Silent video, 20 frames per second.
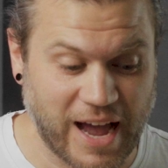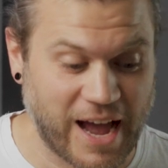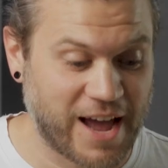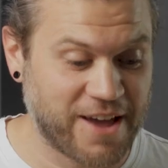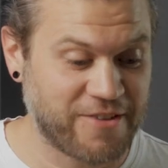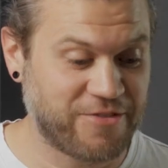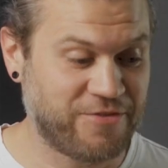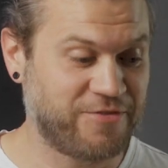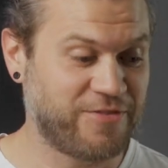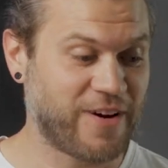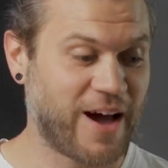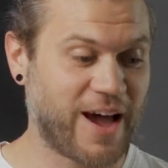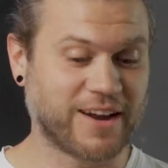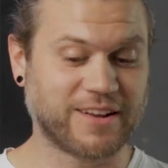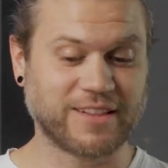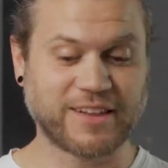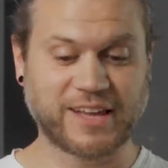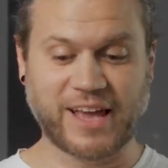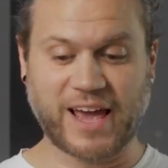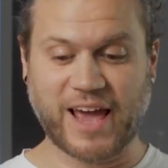I
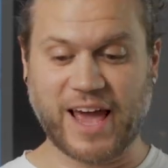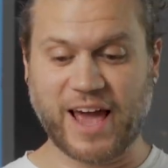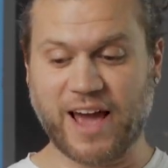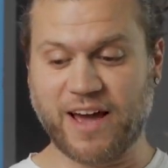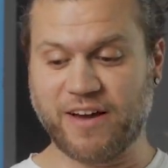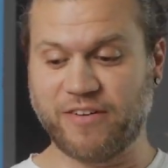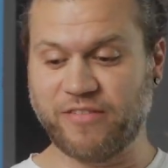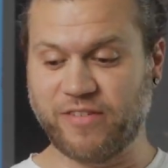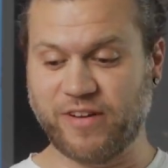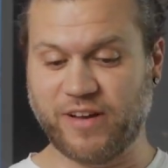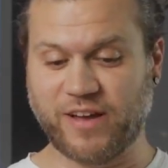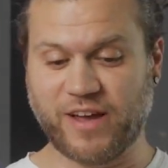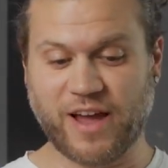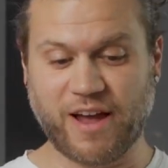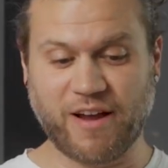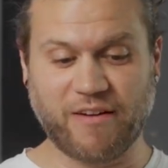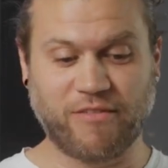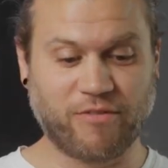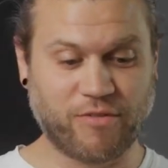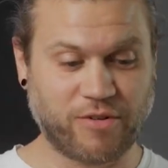finally have
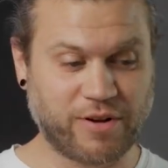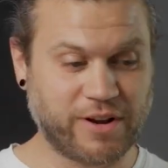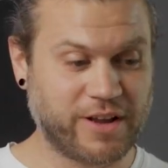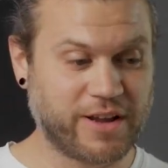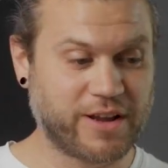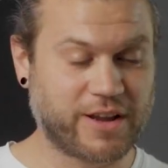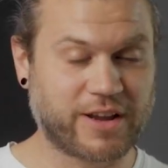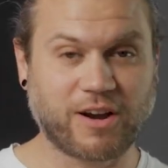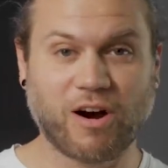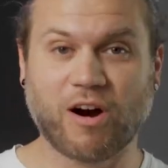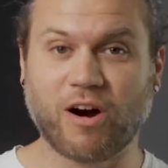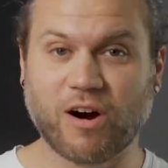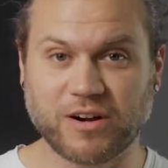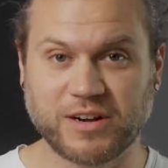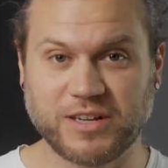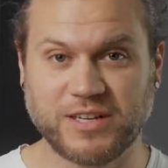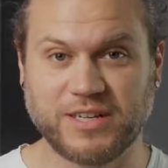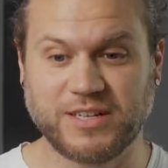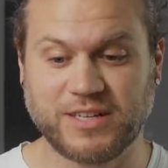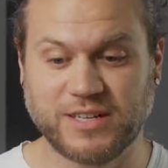every
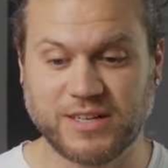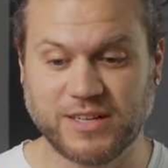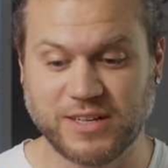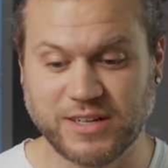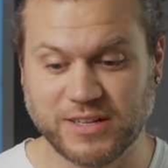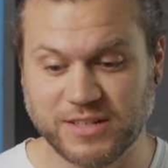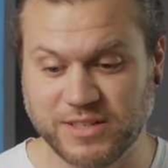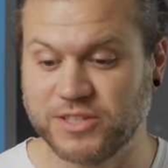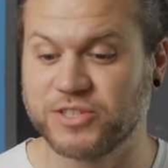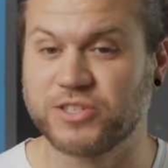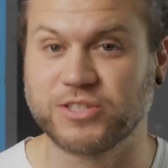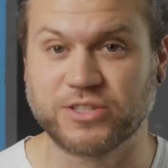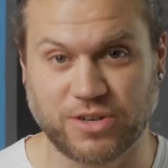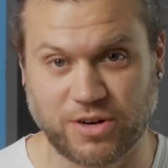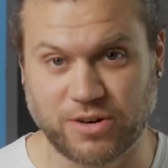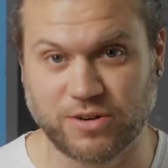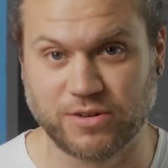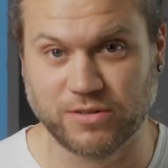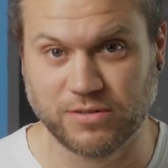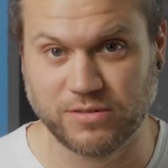carded Ninja
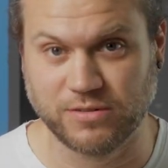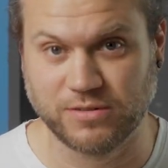Turtle.